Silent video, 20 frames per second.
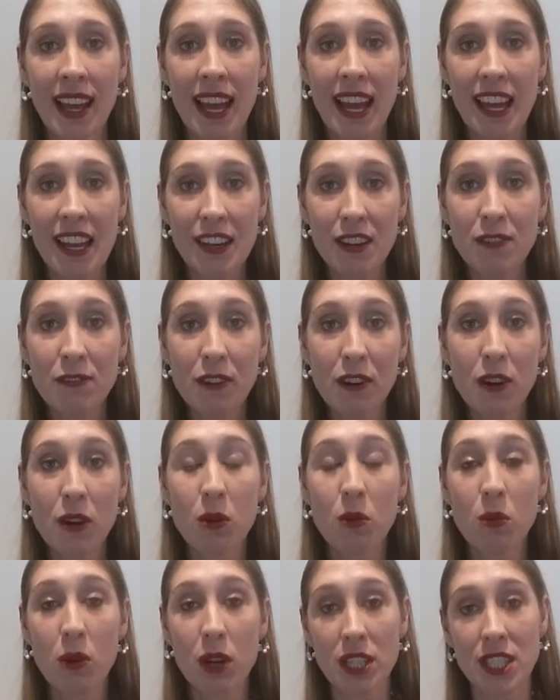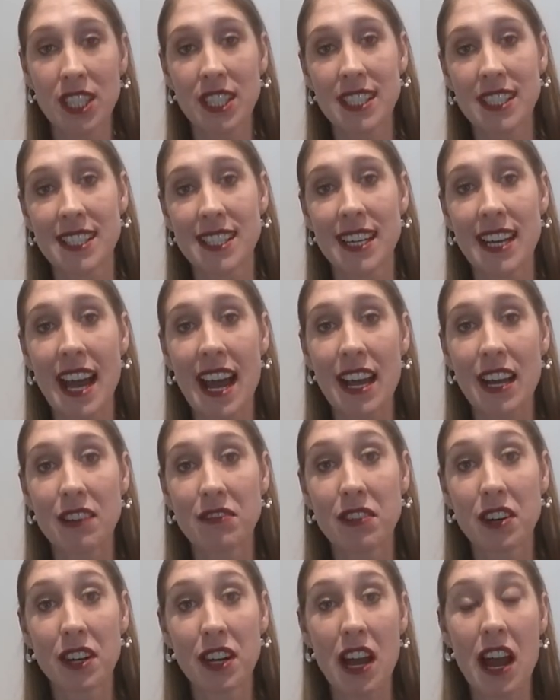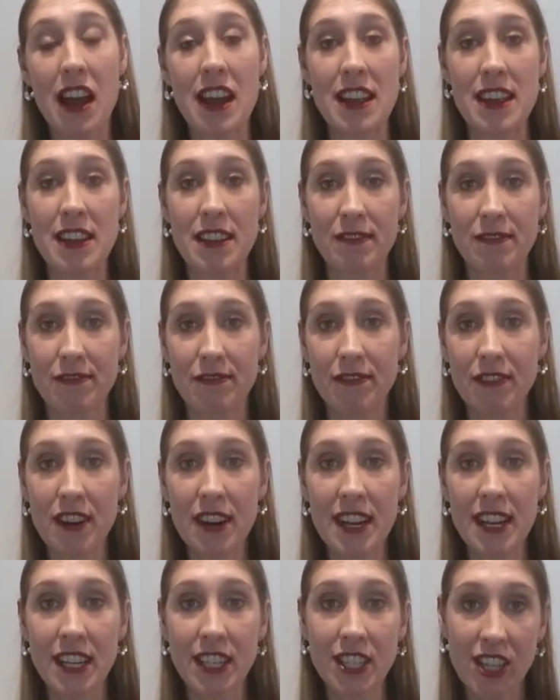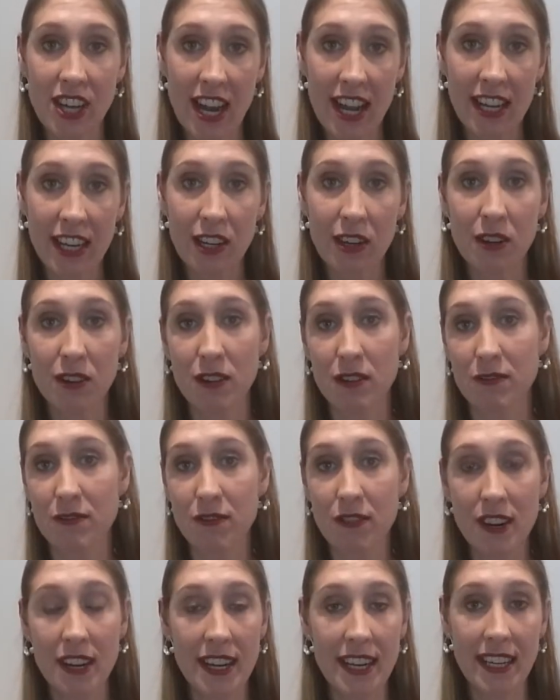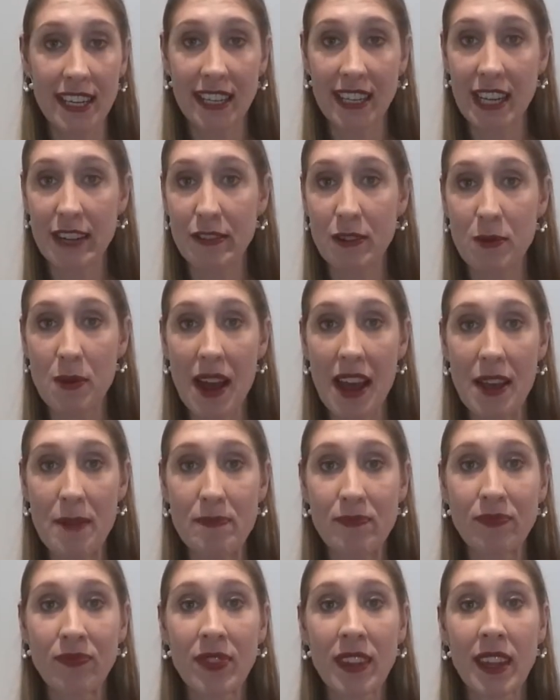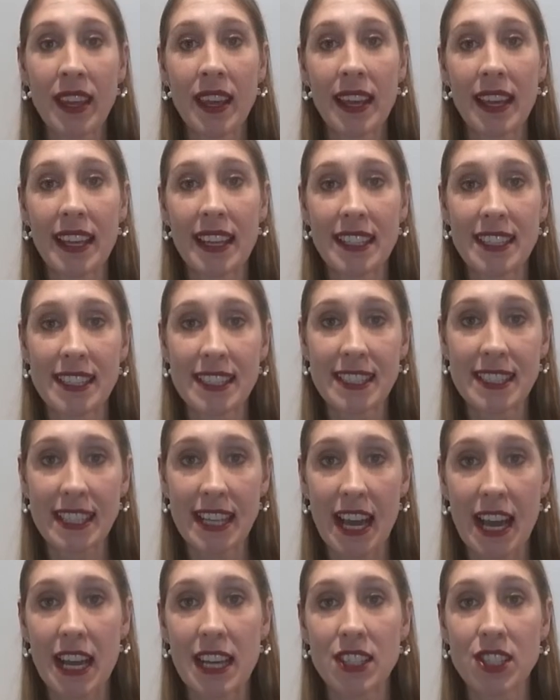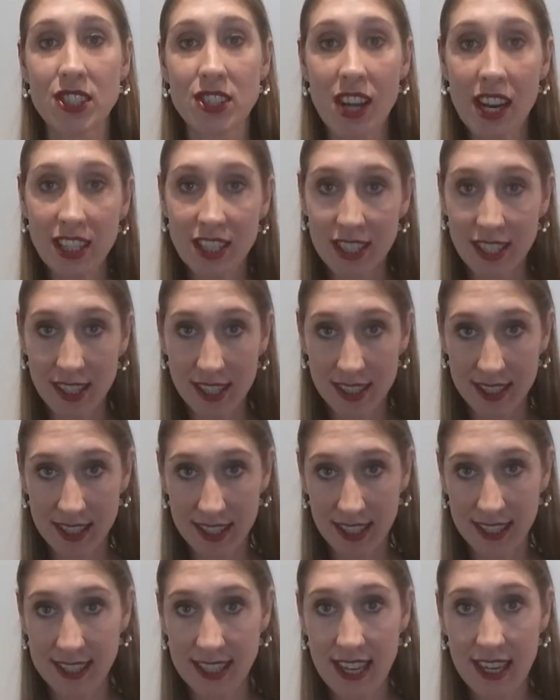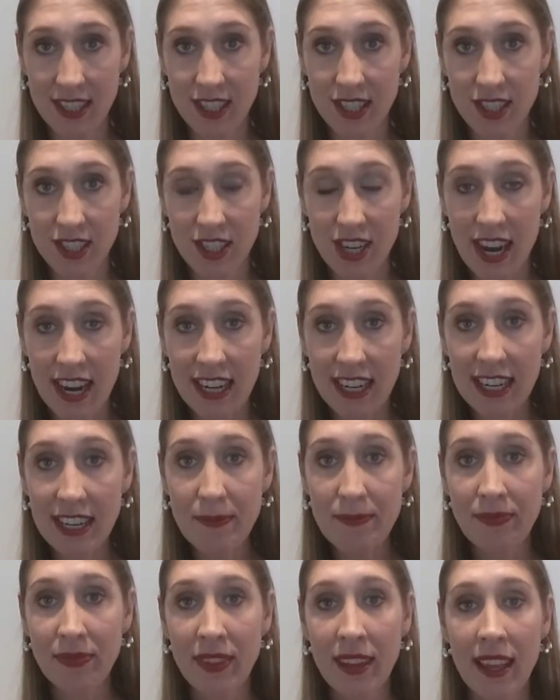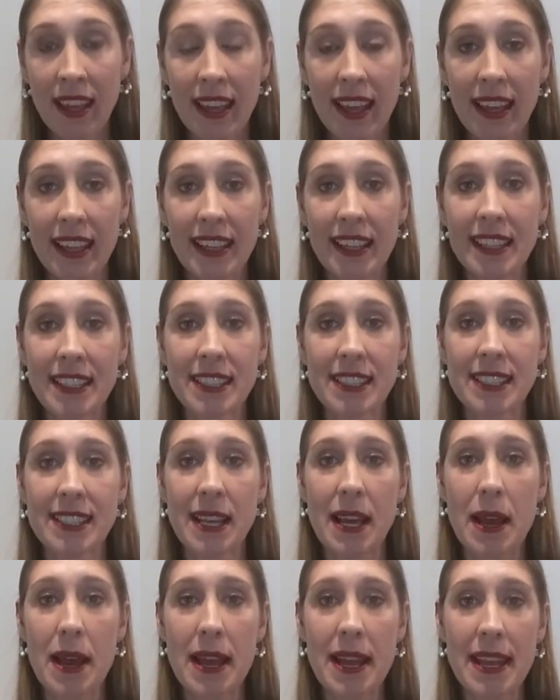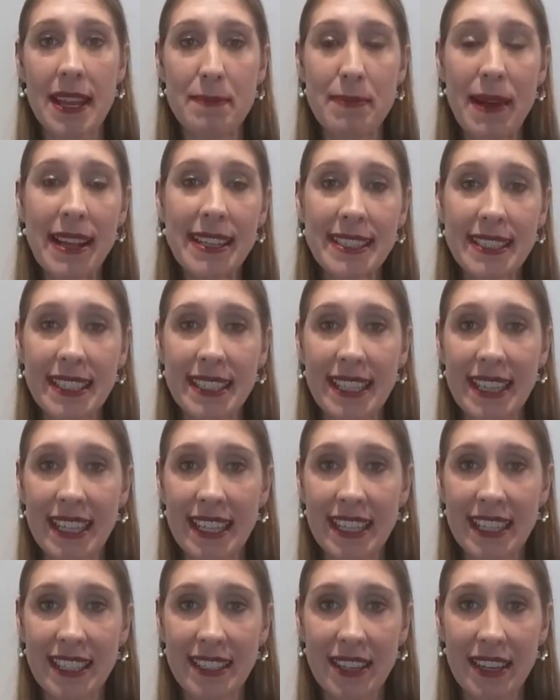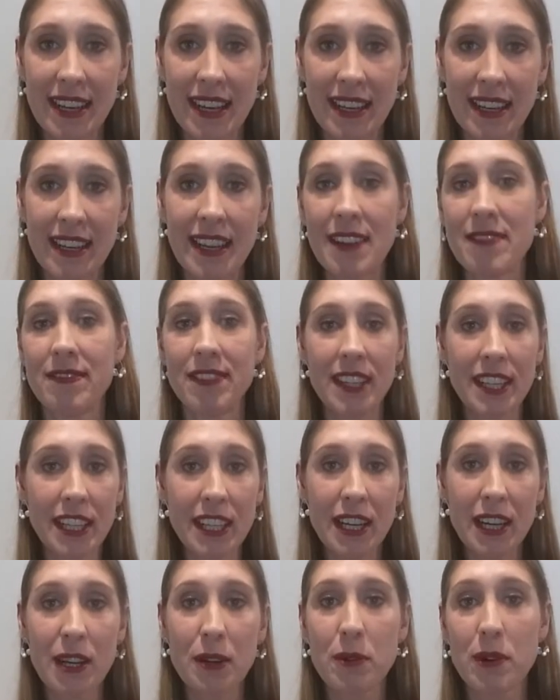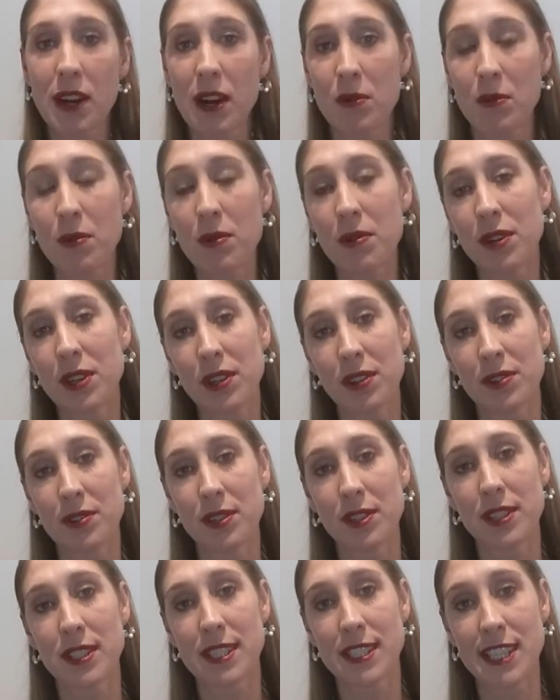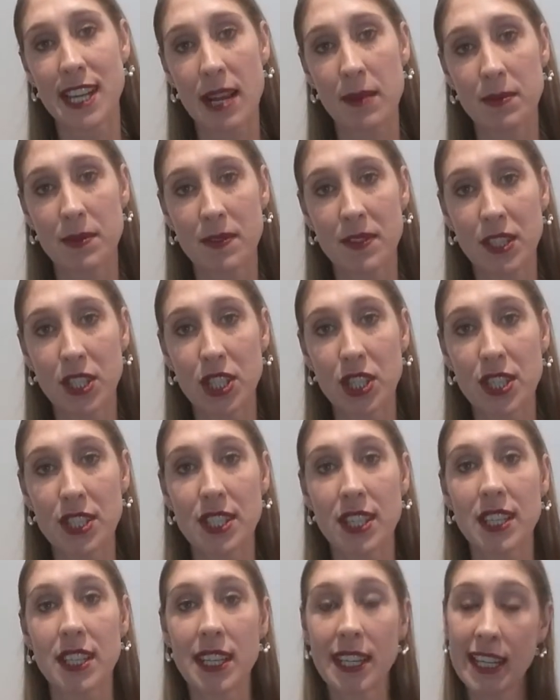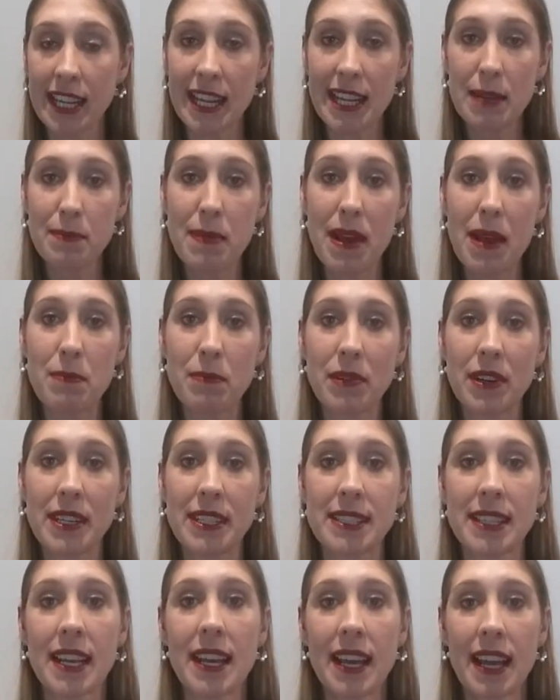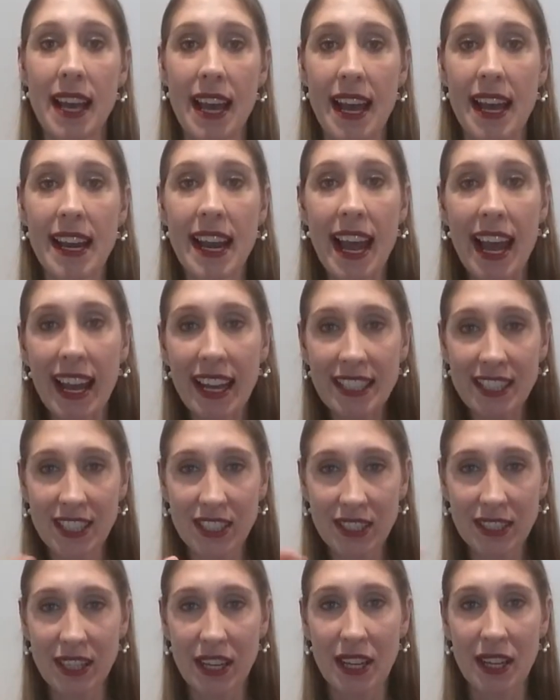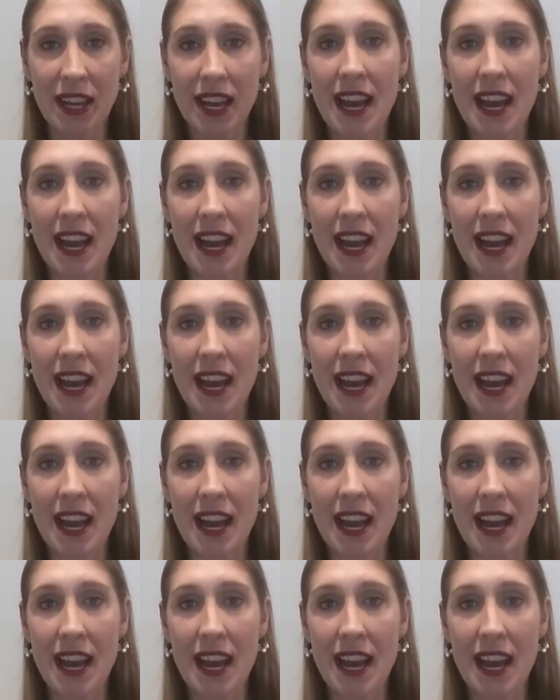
And for watchers today, I've got a free training or a free giveaway. It's Structure Success Training. It's basically a video where I walk you through the steps for choosing your key memories and how to